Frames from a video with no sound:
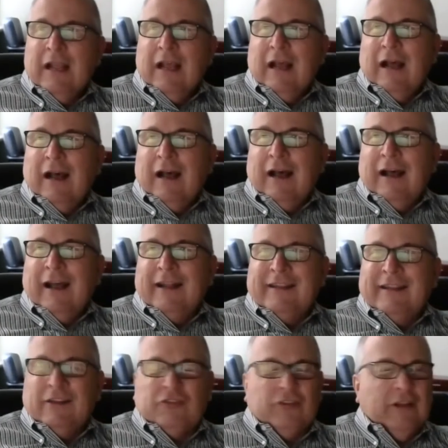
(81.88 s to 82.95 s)
Uh,
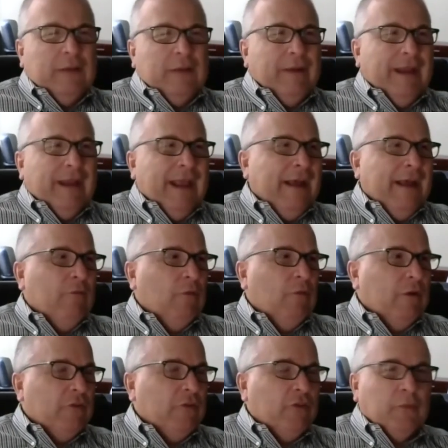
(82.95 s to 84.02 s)
additionally, we have
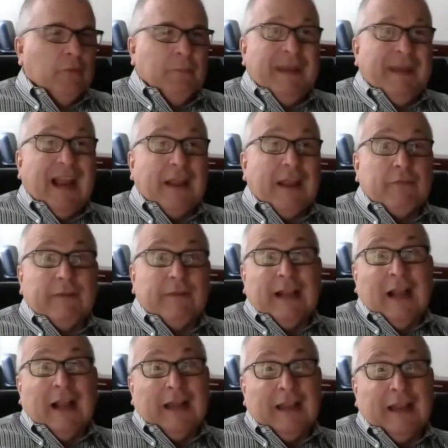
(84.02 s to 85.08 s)
what are termed PI3
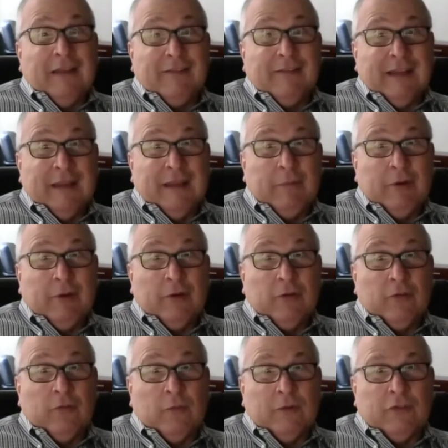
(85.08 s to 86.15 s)
kinase
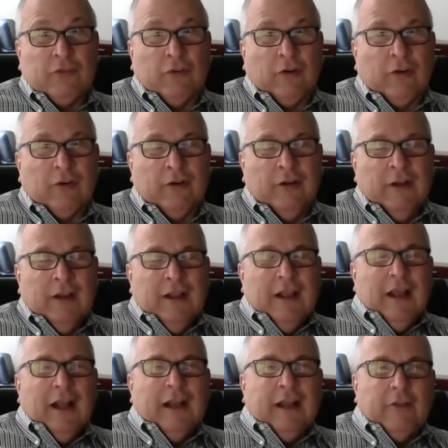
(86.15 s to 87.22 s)
inhibitors, which are
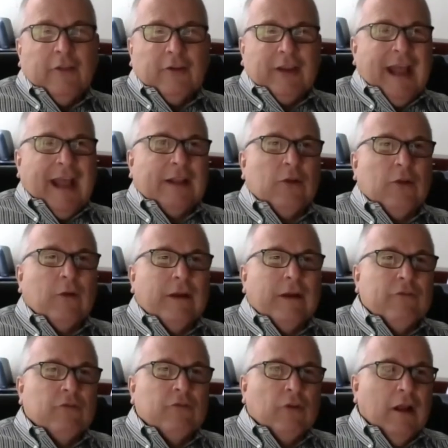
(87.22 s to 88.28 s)
another category
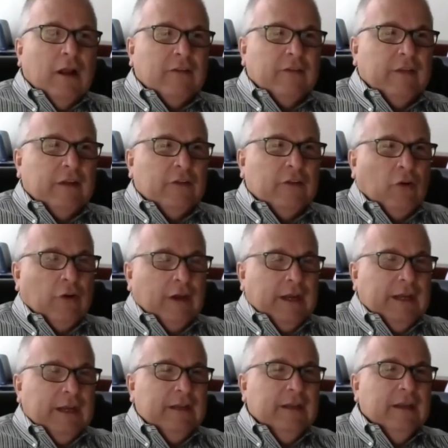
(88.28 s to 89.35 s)
of drugs that
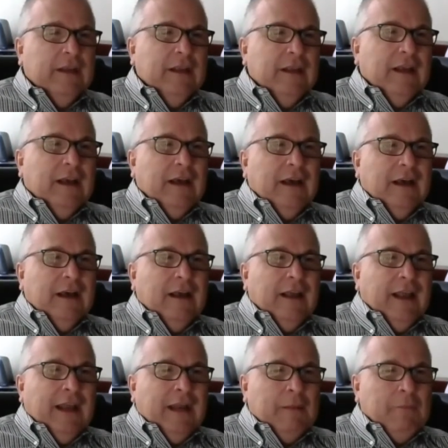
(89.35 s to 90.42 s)
target uh,
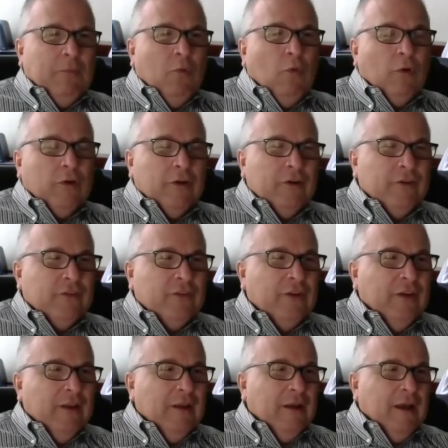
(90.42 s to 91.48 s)
an important
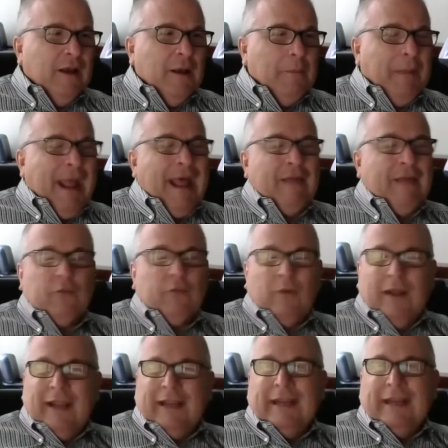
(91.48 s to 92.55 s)
uh,
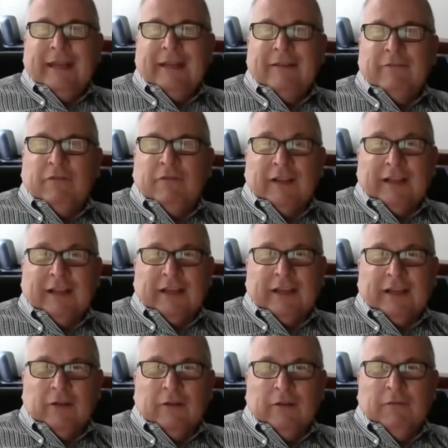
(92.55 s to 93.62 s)
pathway in follicular
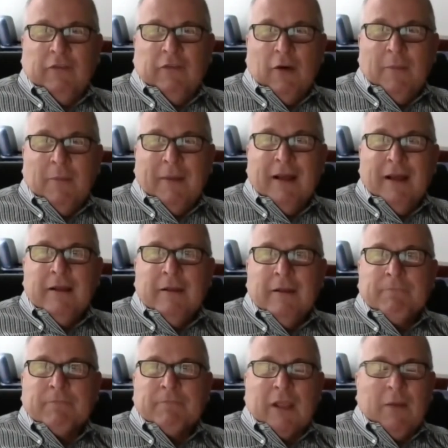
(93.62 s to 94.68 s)
lymphoma.
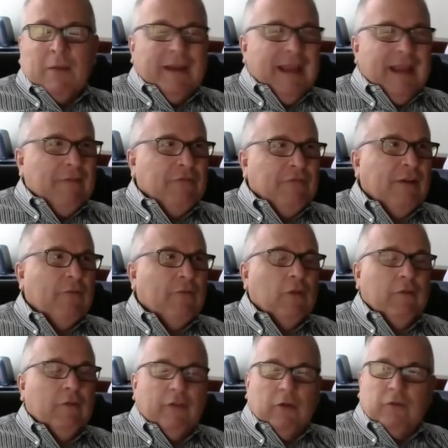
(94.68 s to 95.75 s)
And we have
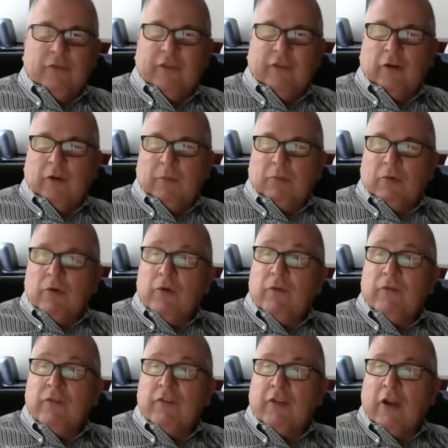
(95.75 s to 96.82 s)
several of those that are approved.
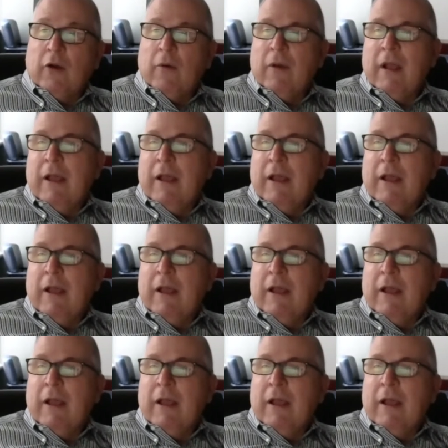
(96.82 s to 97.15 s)
So,